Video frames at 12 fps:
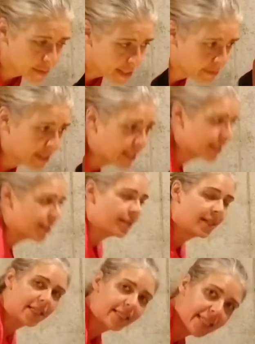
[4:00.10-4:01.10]
so we're gonna turn
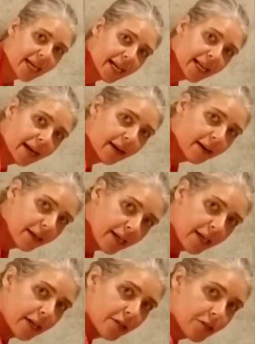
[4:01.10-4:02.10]
to the side here.
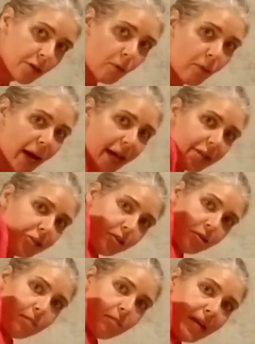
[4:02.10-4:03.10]
So watch
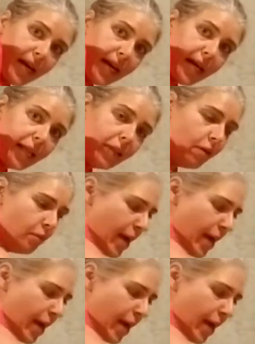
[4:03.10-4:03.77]
my low